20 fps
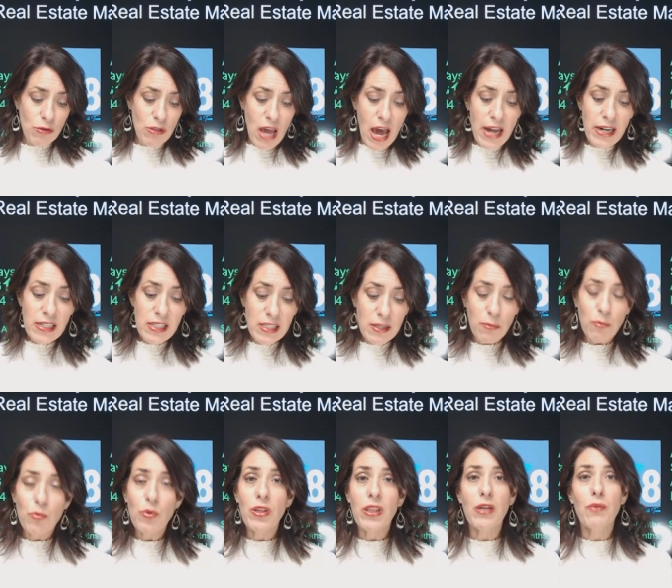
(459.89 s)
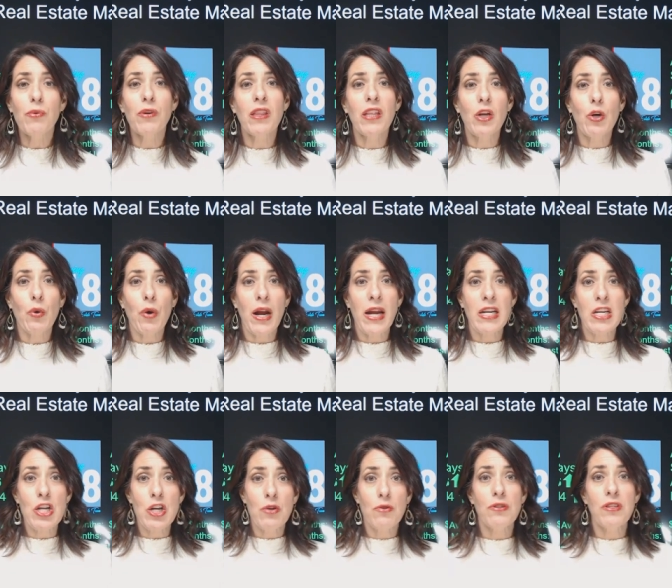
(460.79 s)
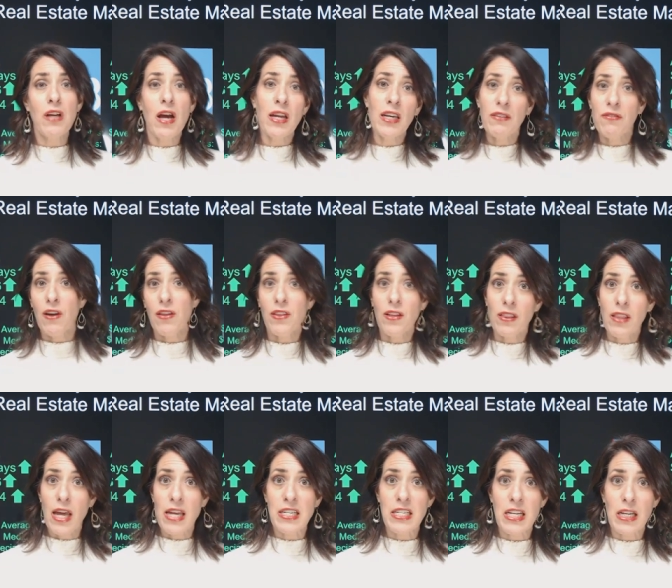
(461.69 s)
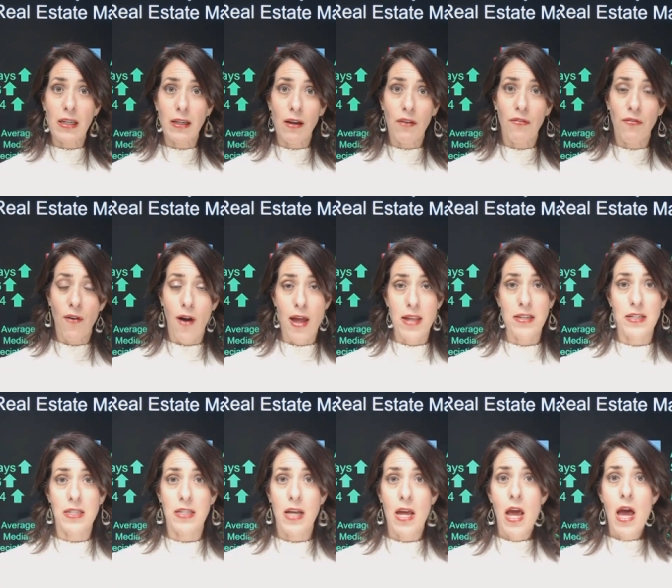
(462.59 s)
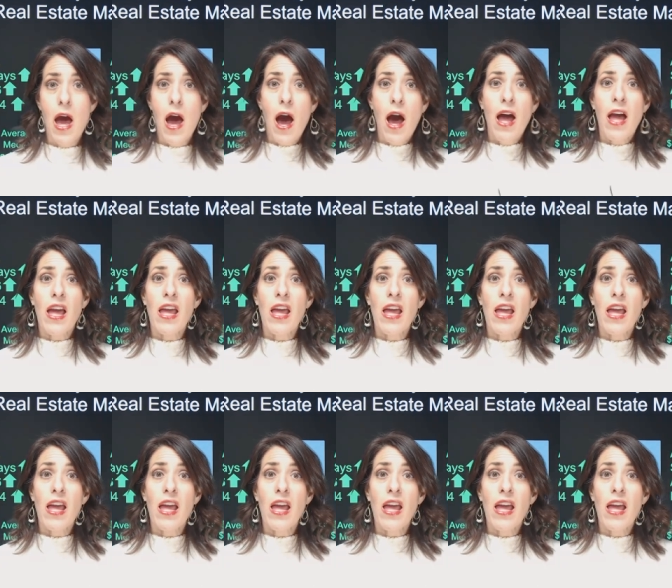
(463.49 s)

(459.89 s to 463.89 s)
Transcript: So that is some really, really great news kind of on the lending front.